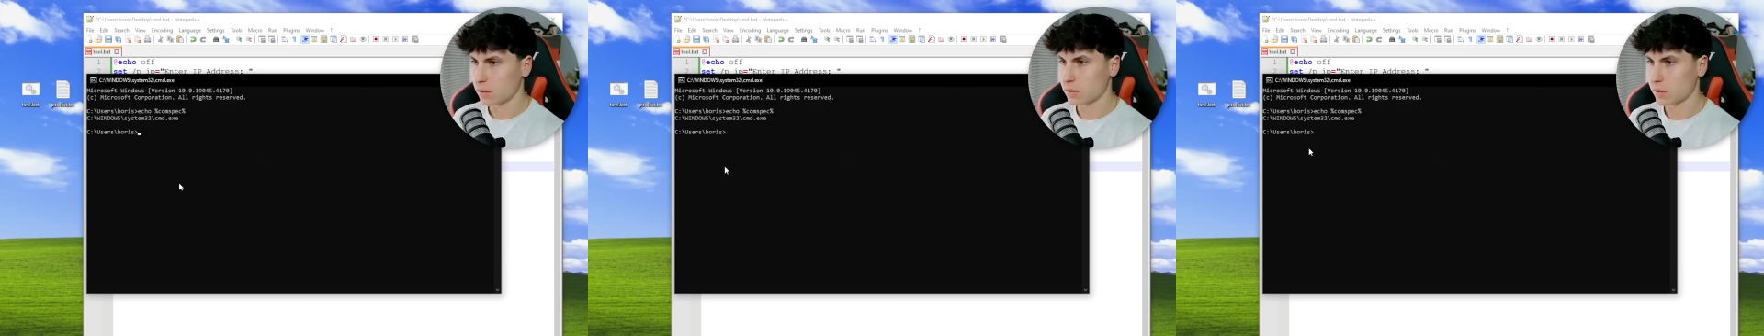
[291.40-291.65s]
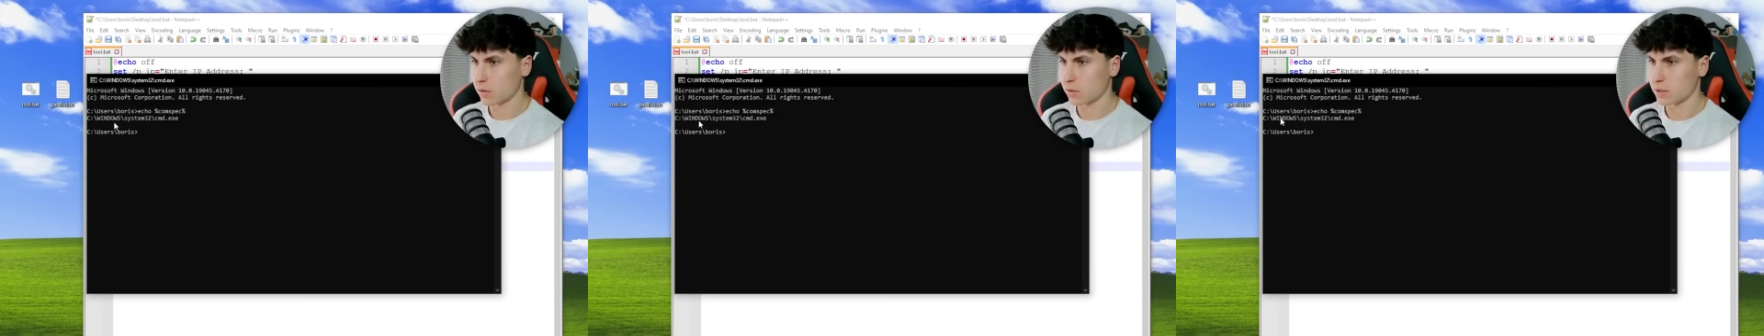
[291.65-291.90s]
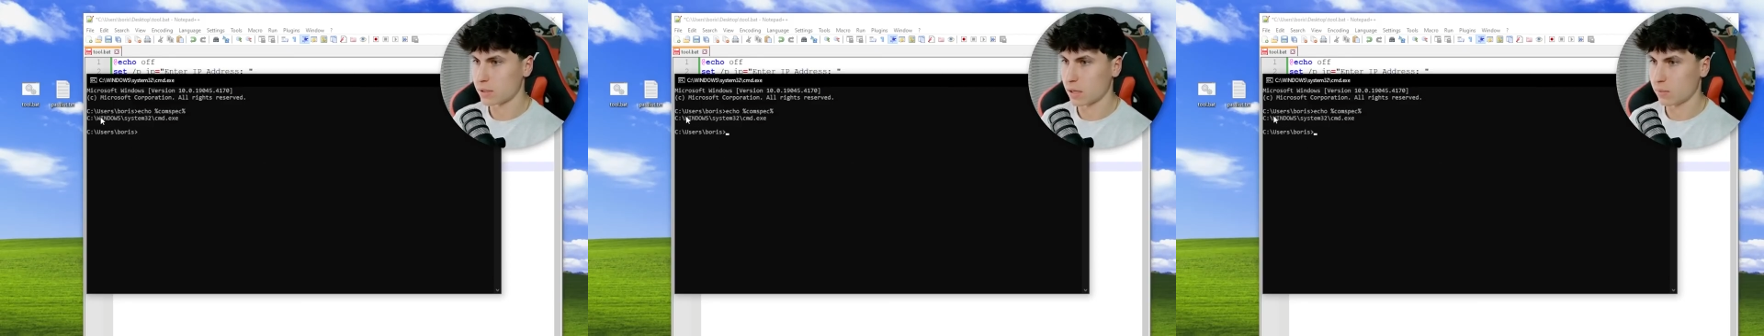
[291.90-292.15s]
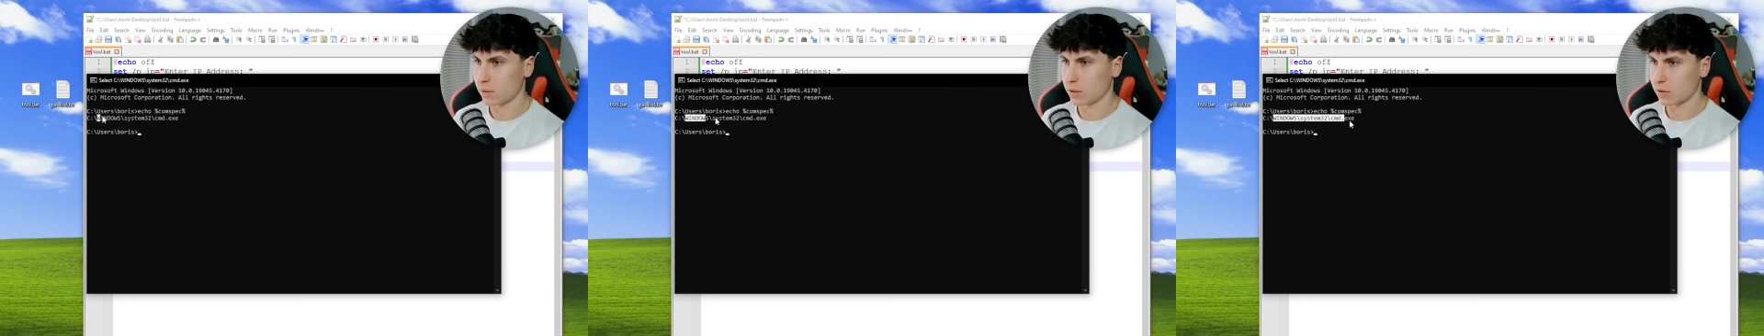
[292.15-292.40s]
So
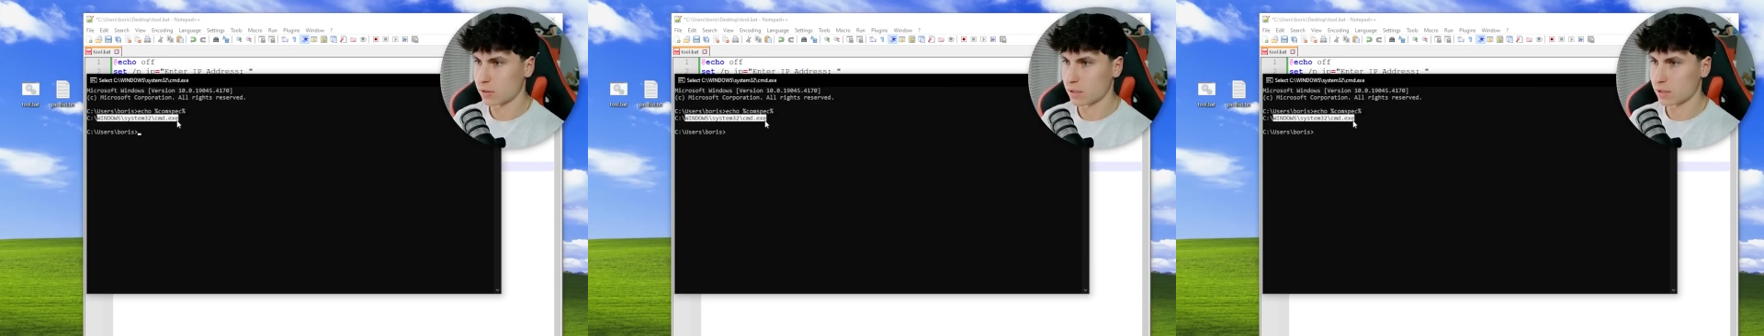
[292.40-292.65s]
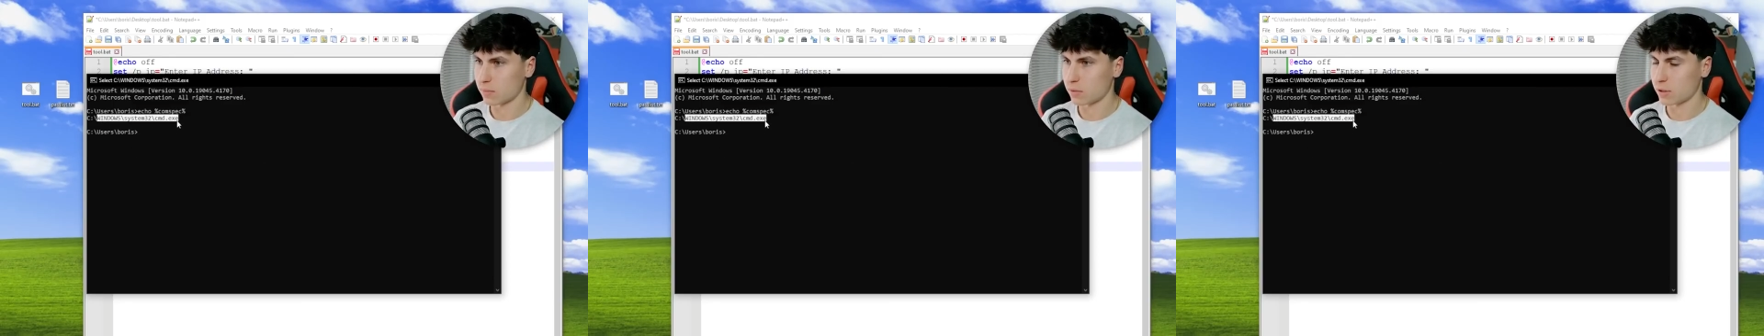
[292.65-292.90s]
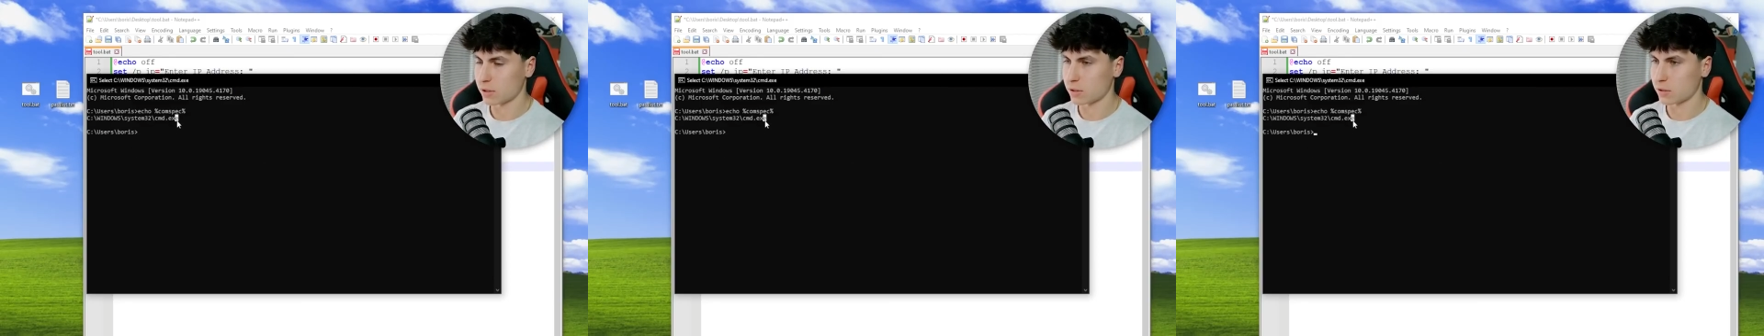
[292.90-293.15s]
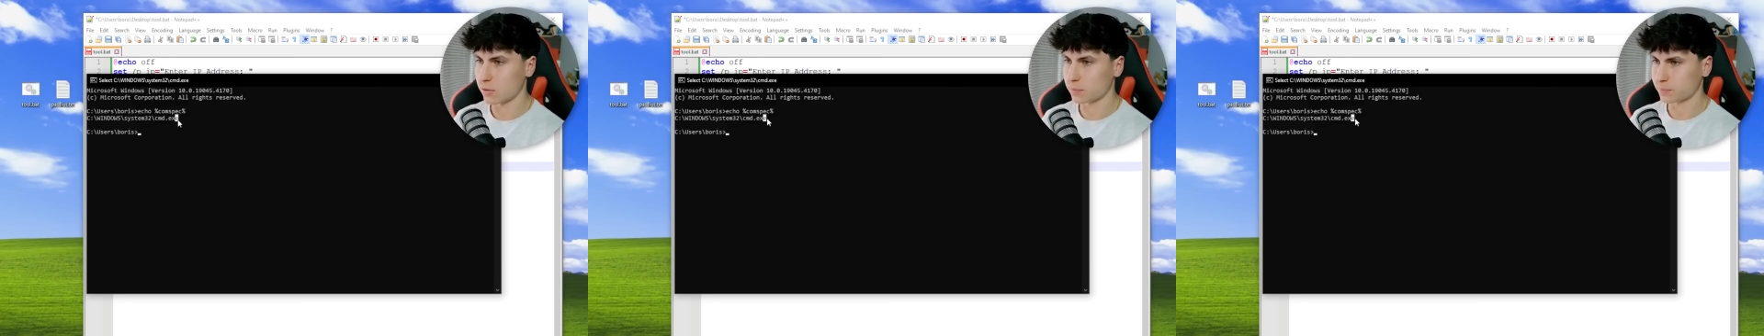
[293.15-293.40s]
C Windows System
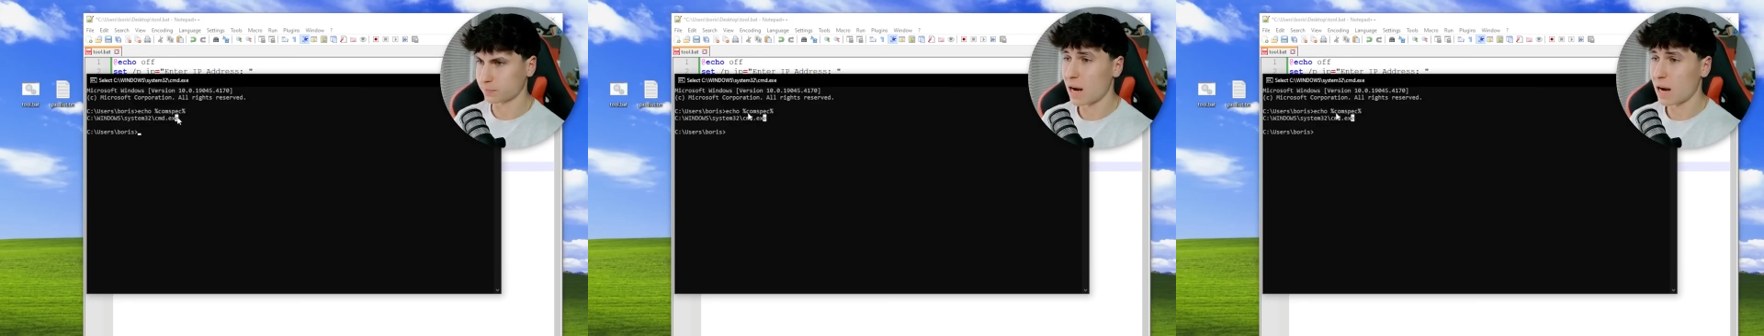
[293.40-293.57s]
32.